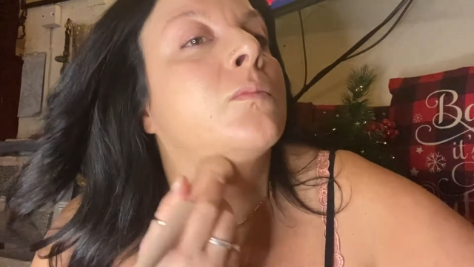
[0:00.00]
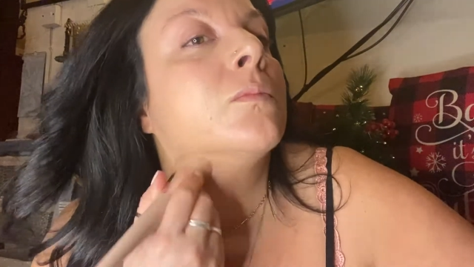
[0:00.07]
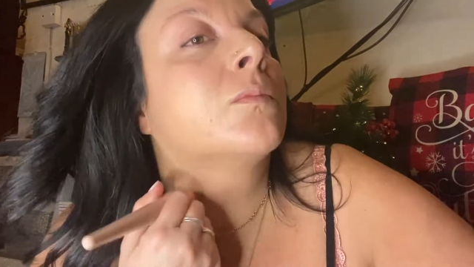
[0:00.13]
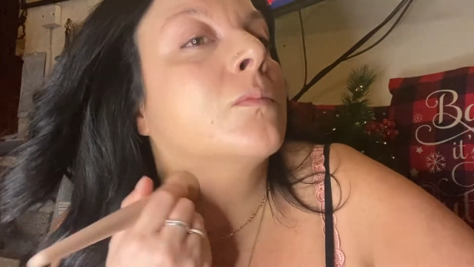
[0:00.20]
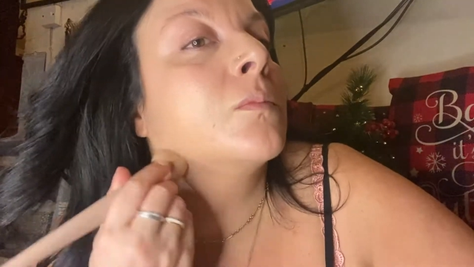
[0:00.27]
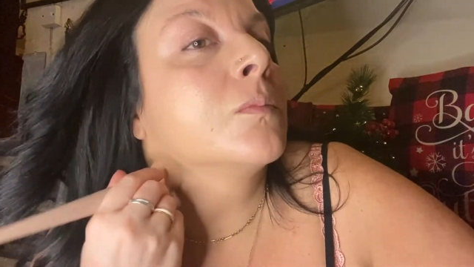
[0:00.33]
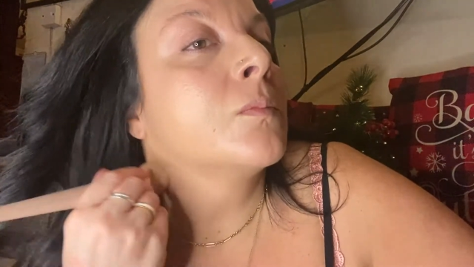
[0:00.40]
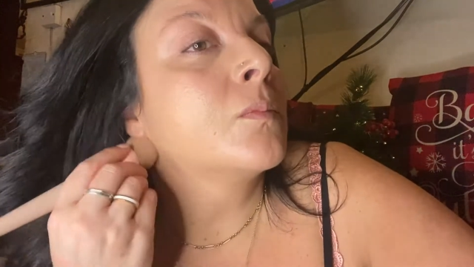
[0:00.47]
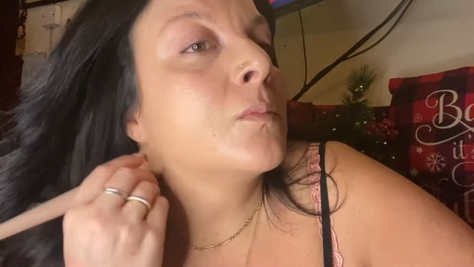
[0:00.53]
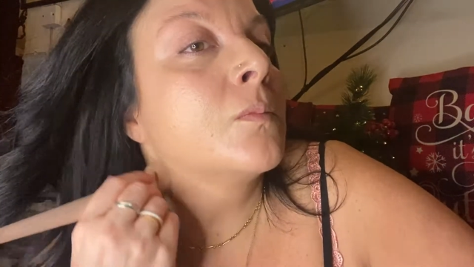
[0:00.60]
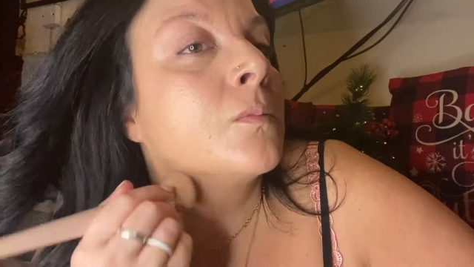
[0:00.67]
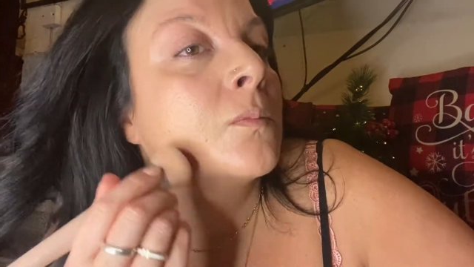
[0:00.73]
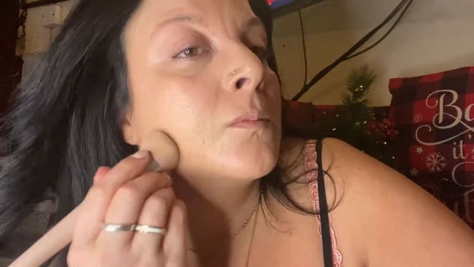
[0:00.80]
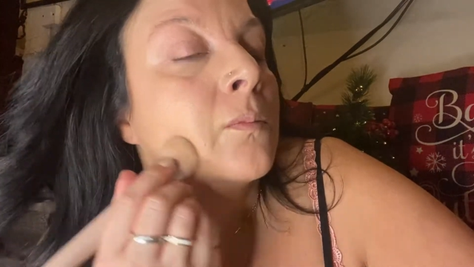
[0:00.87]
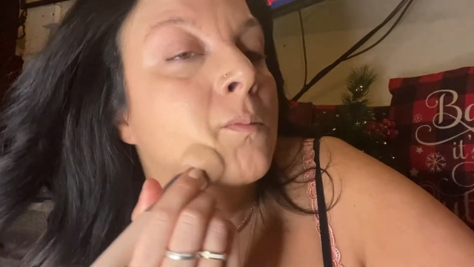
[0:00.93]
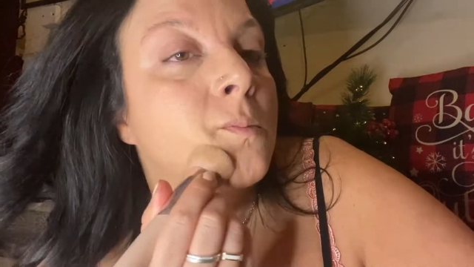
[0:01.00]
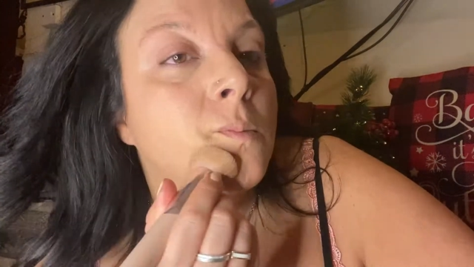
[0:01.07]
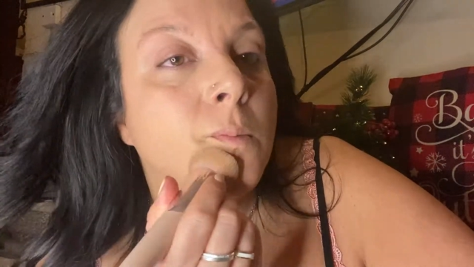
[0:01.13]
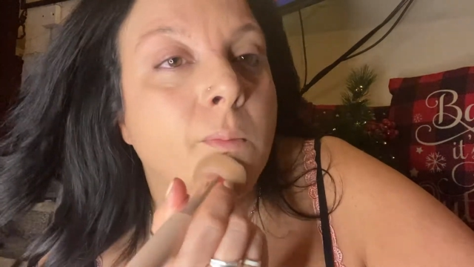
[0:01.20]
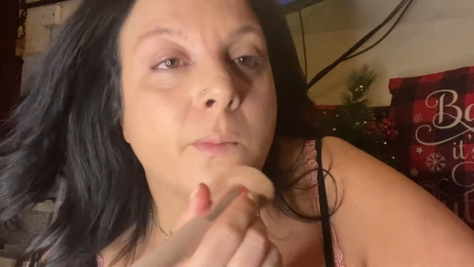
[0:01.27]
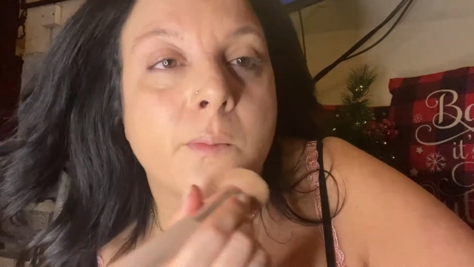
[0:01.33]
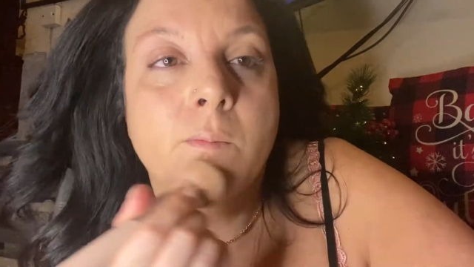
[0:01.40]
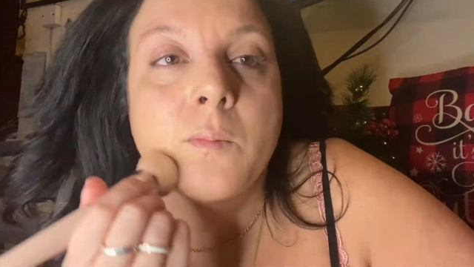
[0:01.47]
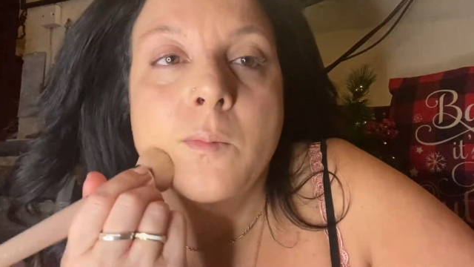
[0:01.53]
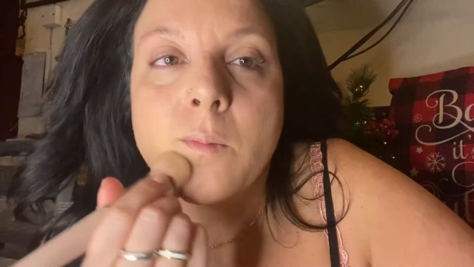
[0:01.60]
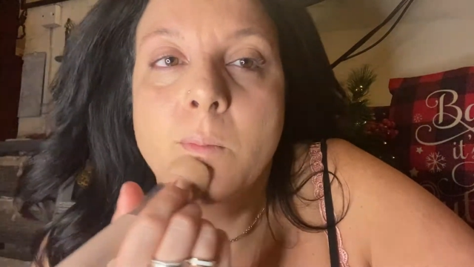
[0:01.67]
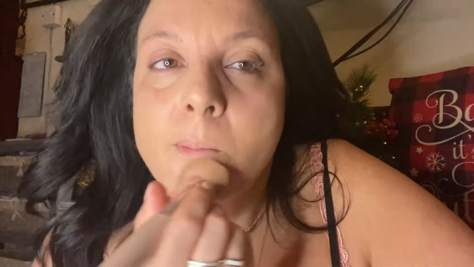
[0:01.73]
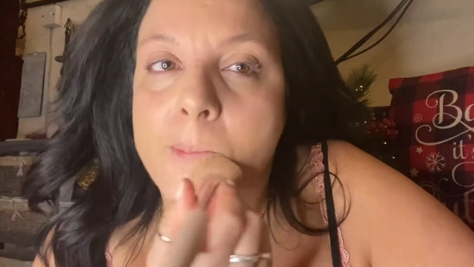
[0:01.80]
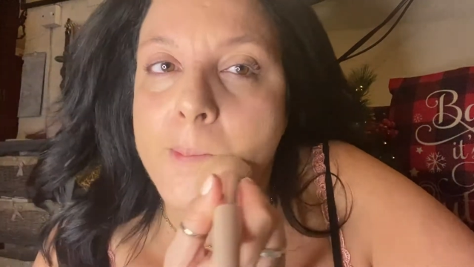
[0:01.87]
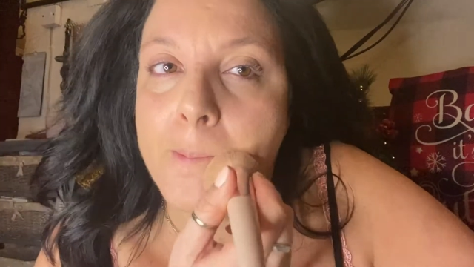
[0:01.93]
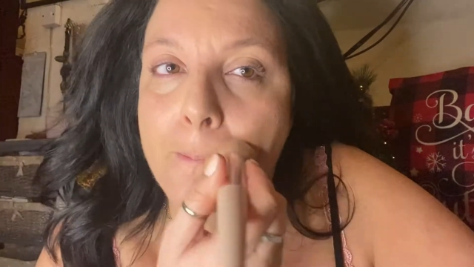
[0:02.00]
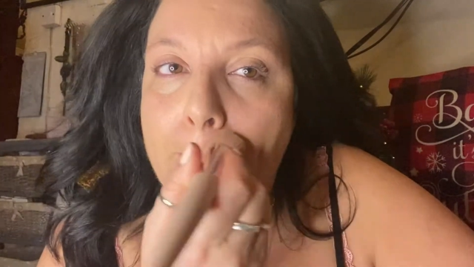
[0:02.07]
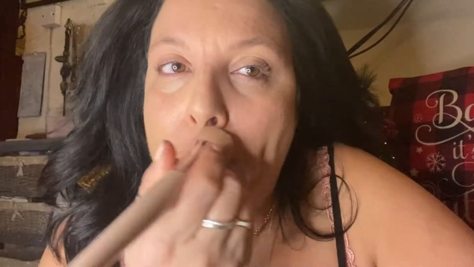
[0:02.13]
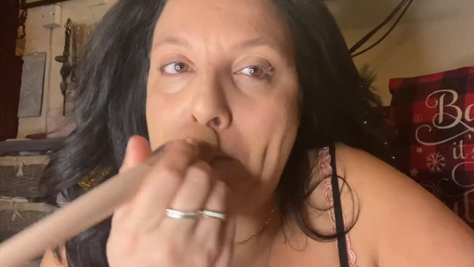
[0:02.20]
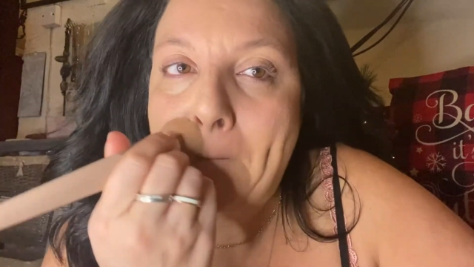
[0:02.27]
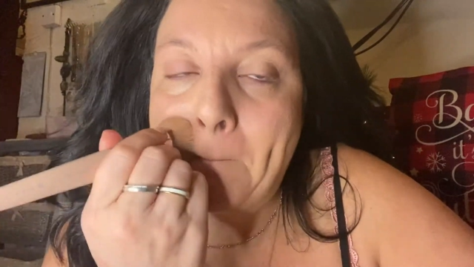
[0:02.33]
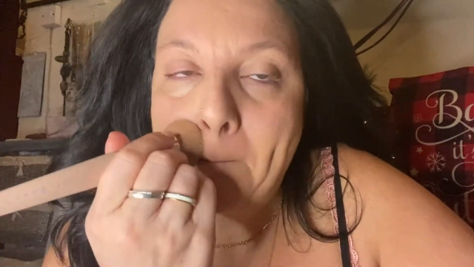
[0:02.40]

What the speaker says: out of 10, and I'm being good.